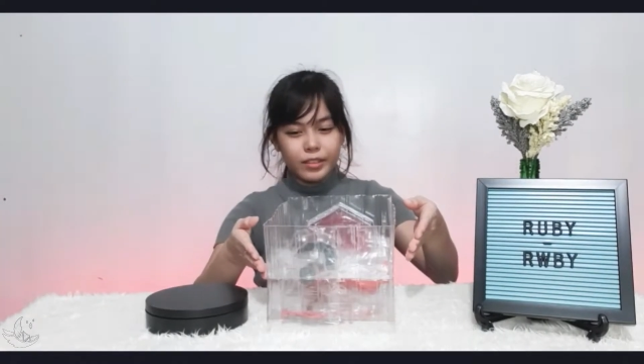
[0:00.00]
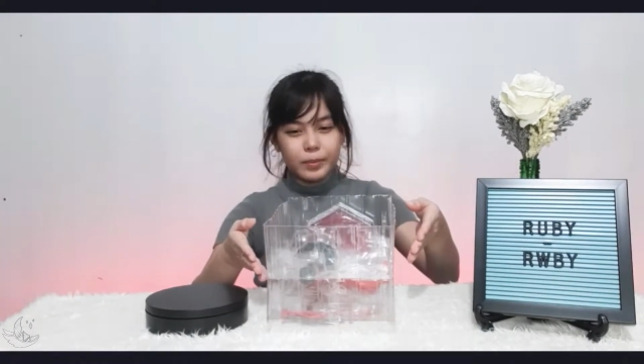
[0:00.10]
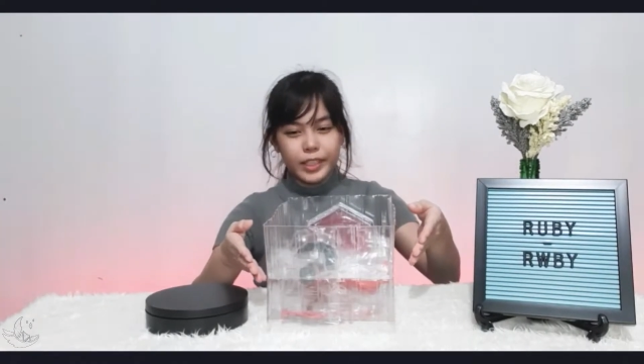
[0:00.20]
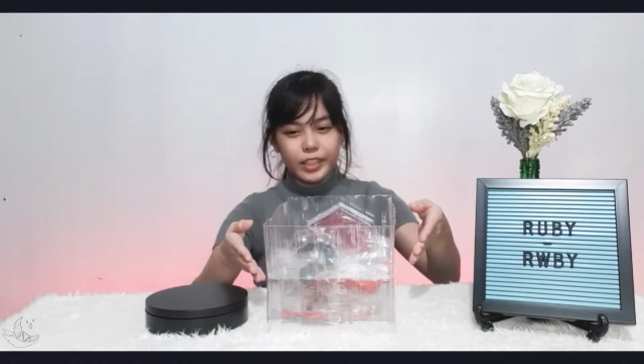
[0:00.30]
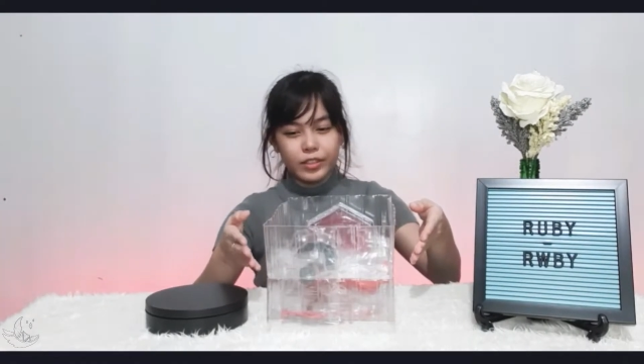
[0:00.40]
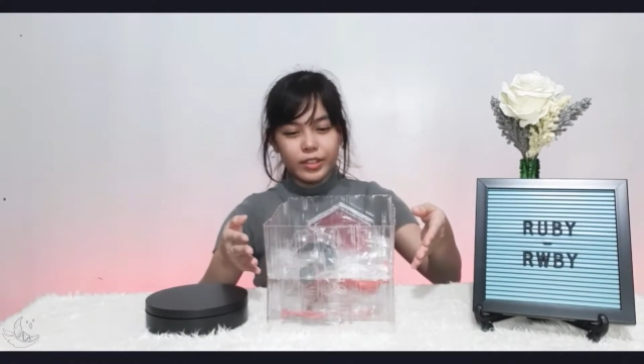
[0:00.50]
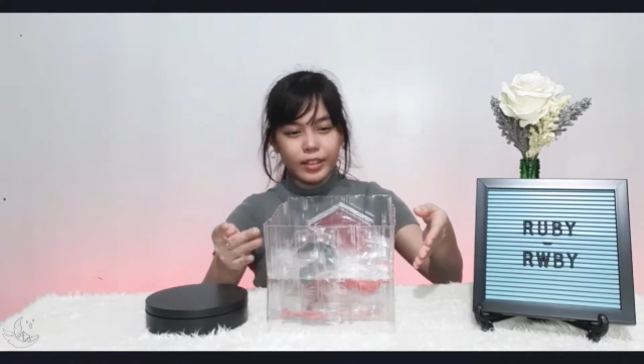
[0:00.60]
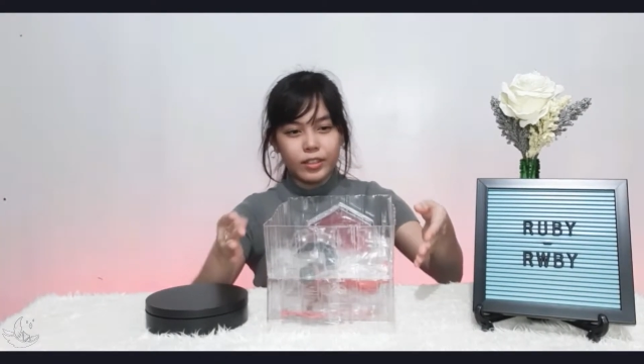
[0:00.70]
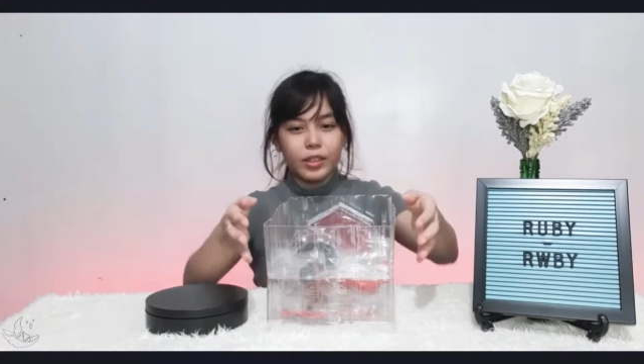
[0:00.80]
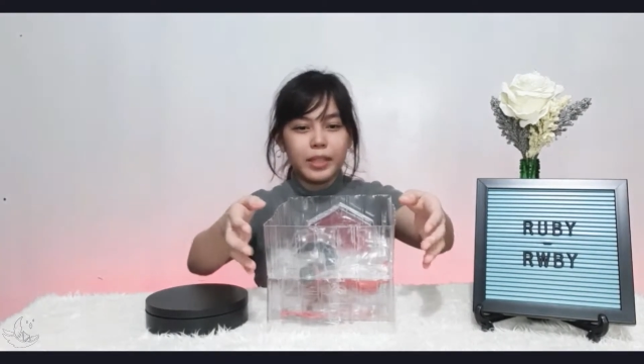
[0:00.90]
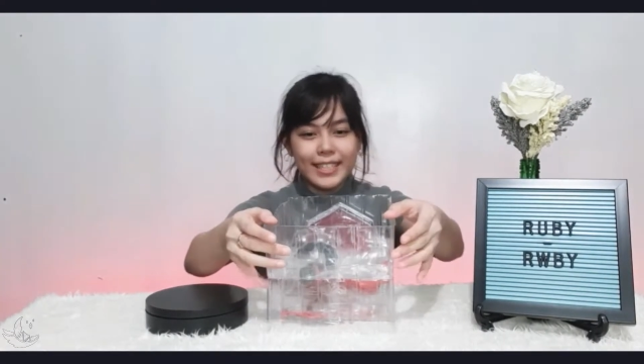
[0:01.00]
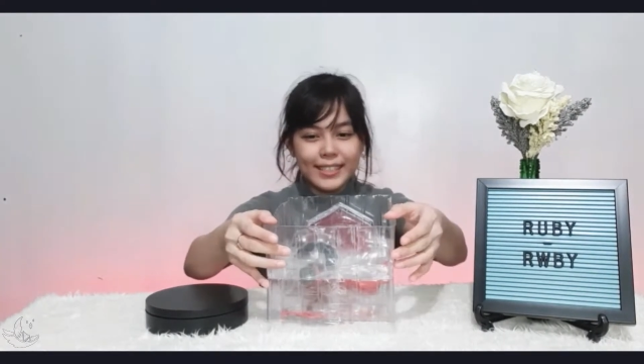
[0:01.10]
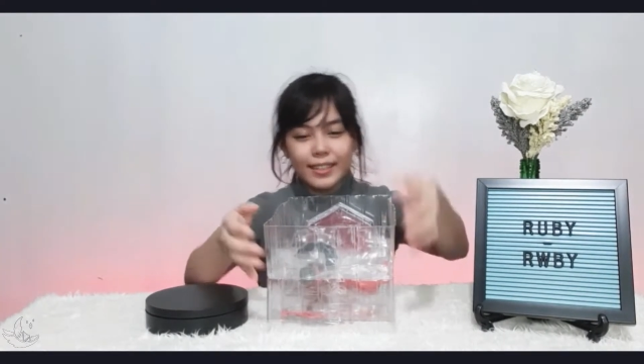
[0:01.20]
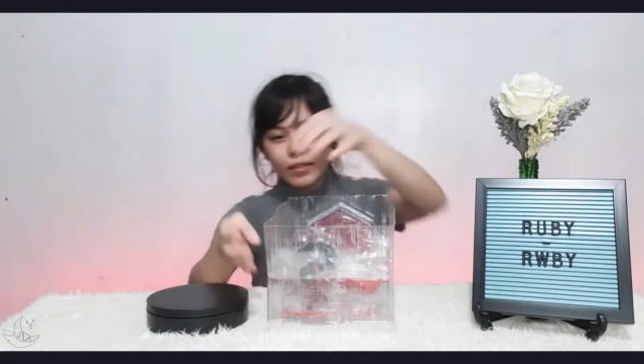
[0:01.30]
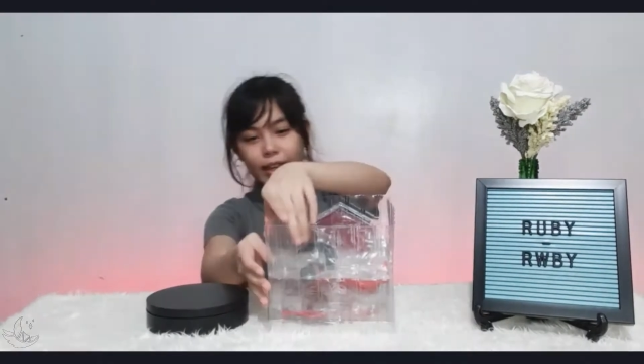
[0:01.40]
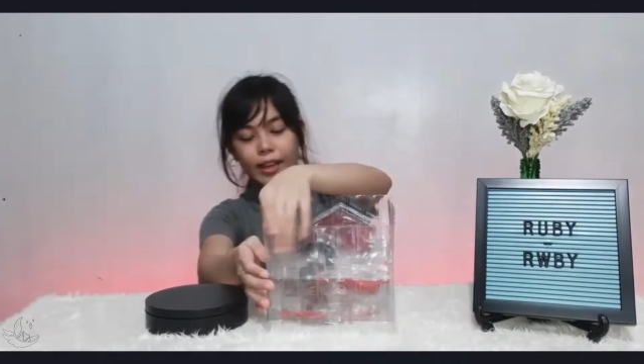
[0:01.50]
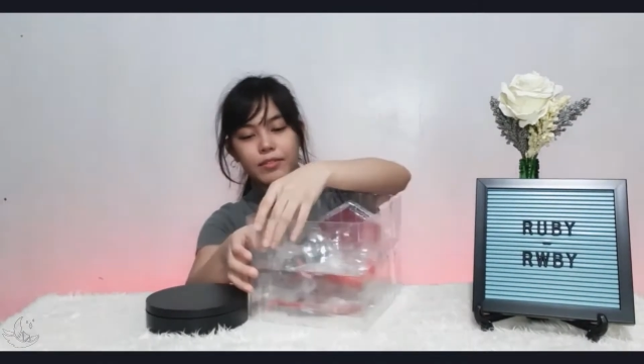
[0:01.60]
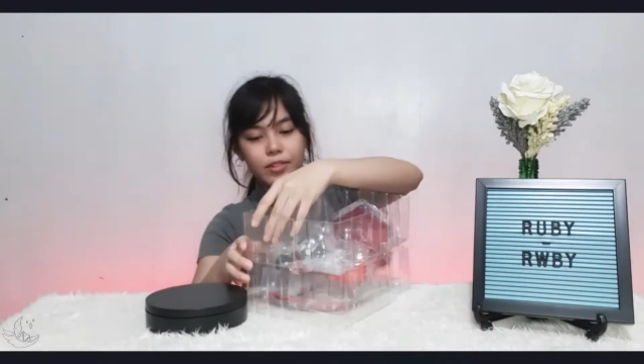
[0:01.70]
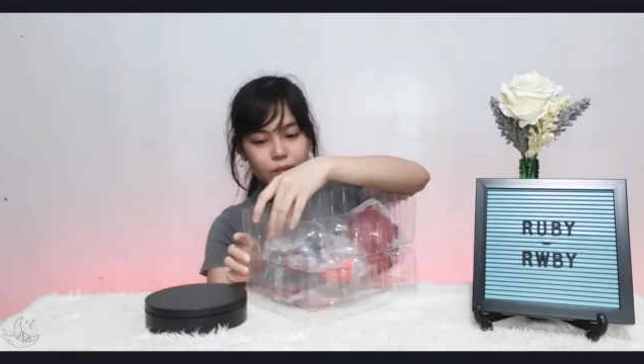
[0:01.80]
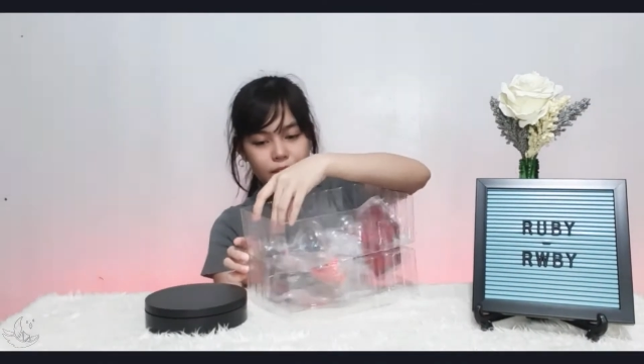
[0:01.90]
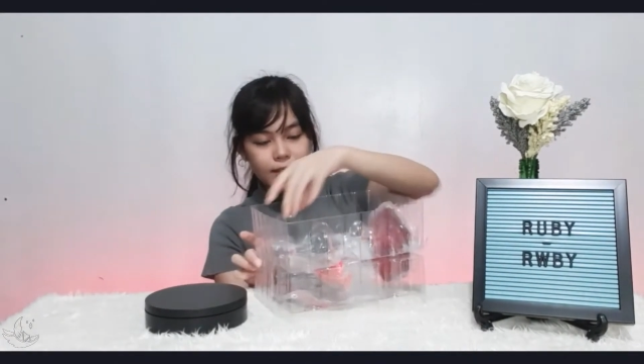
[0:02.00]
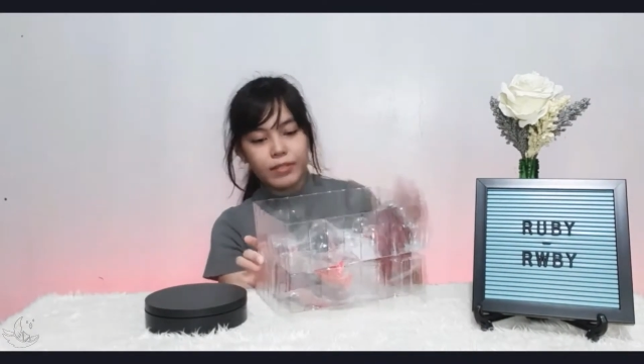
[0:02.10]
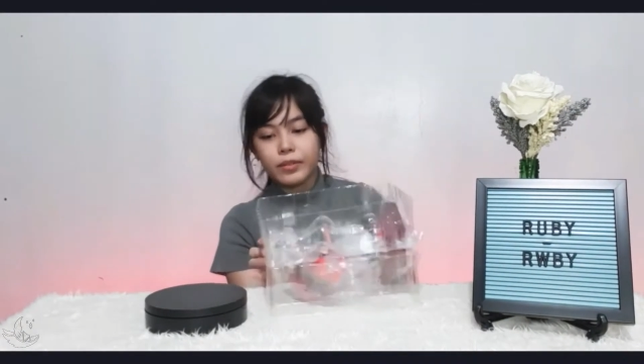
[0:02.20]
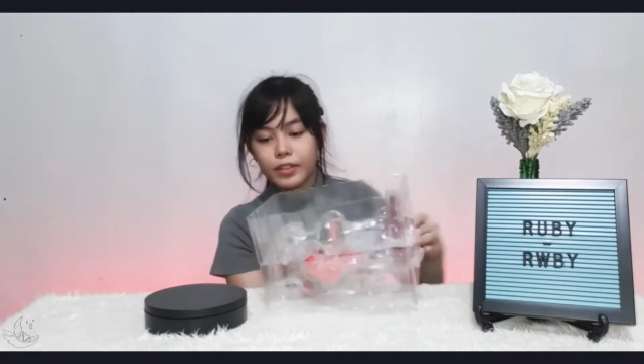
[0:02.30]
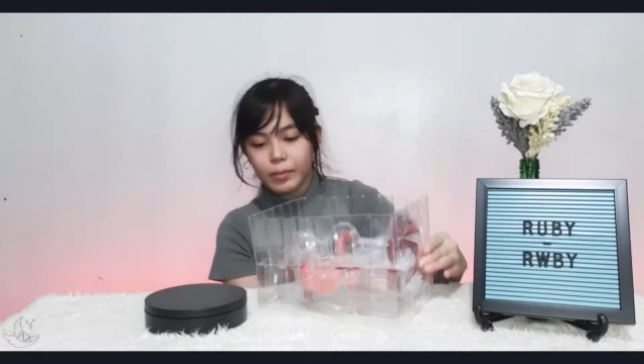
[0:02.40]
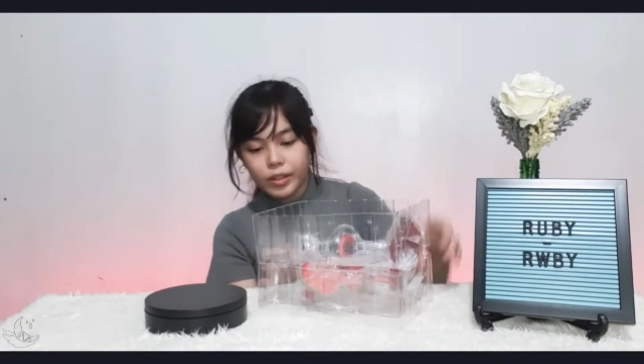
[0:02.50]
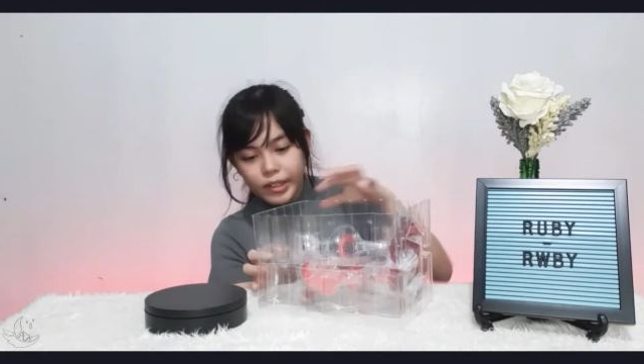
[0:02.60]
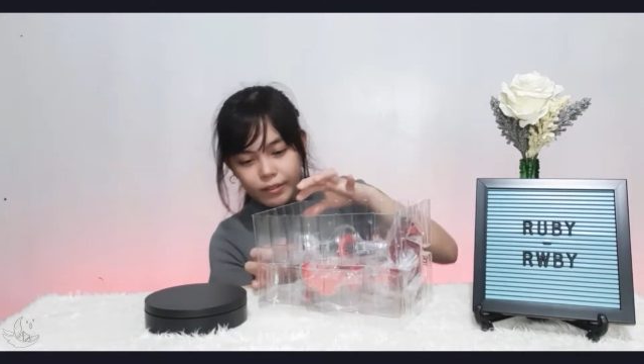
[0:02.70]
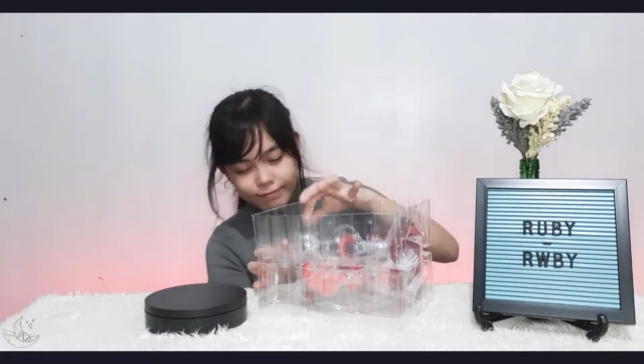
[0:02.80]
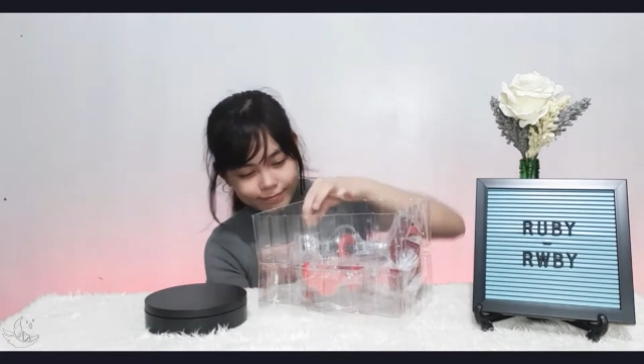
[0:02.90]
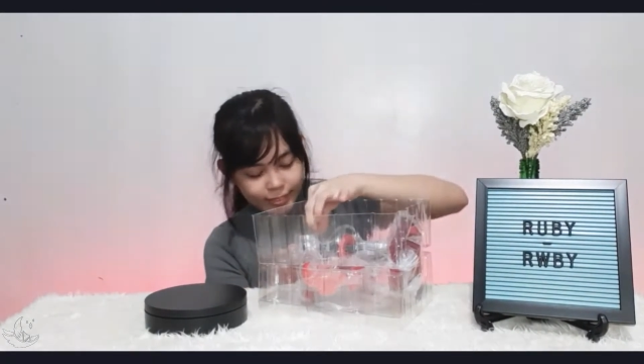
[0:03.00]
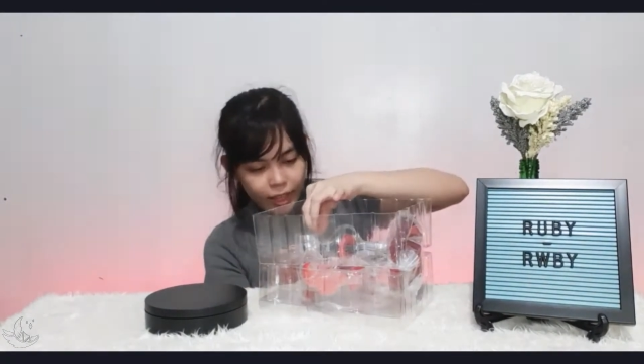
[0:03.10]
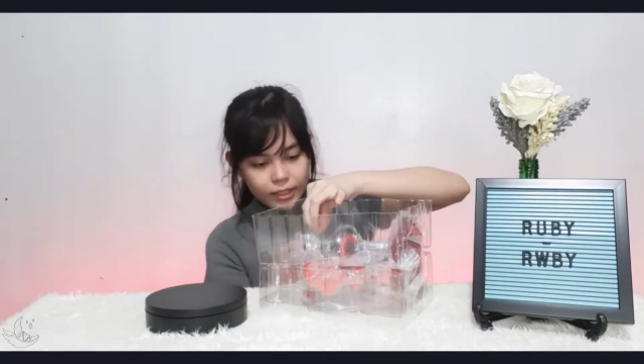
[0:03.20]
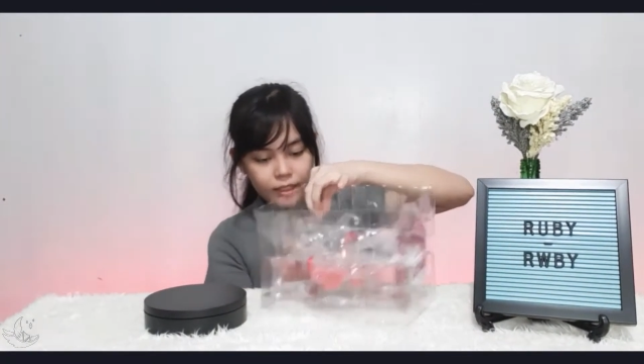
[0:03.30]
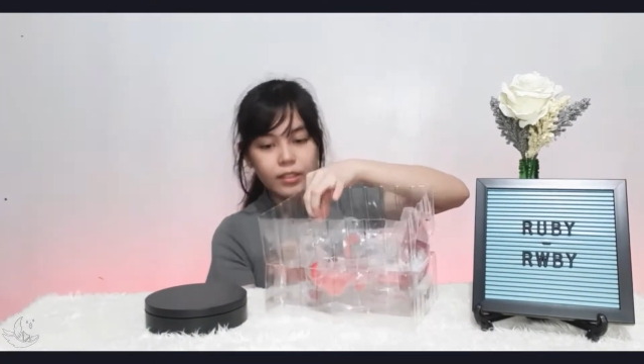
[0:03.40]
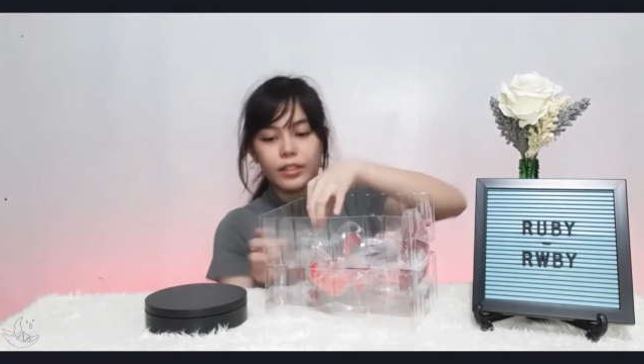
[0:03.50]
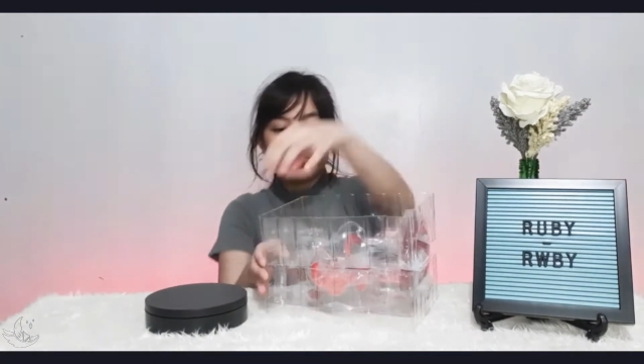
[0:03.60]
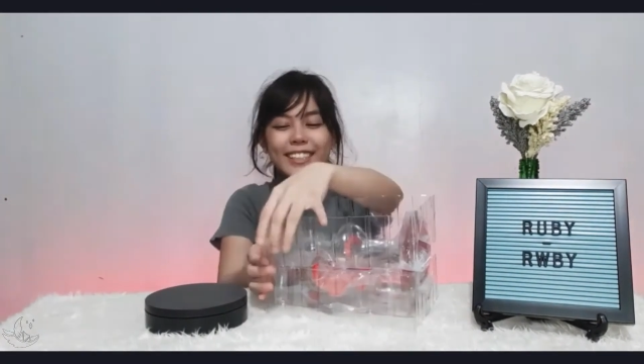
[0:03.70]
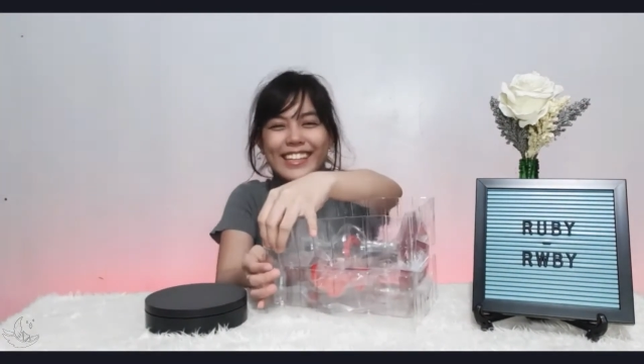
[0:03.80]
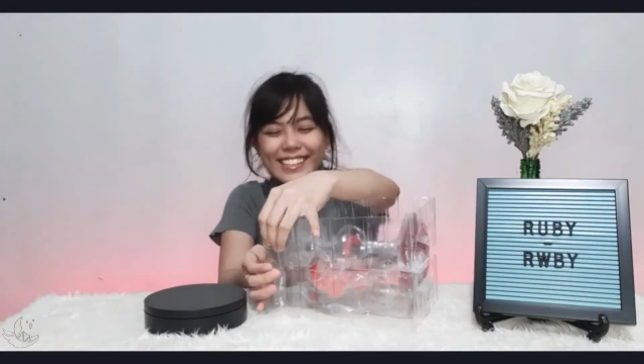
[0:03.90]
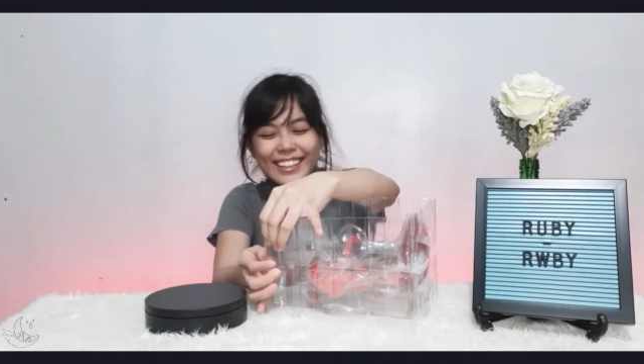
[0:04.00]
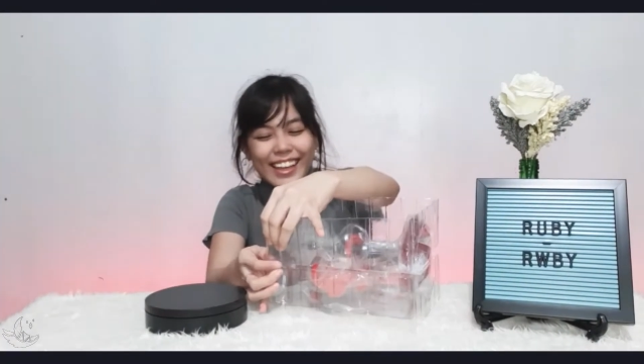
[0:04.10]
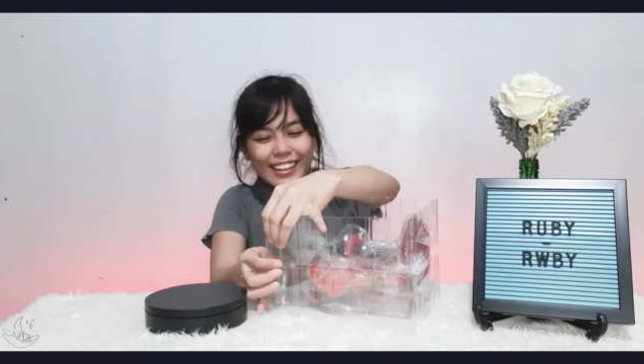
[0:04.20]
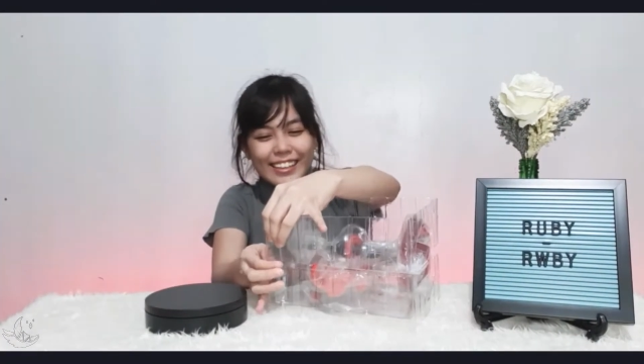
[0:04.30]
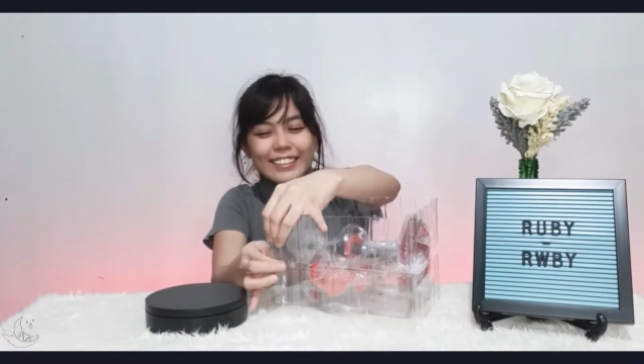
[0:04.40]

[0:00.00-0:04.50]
we start reading the instructions paper, I will just remove the components of the figure from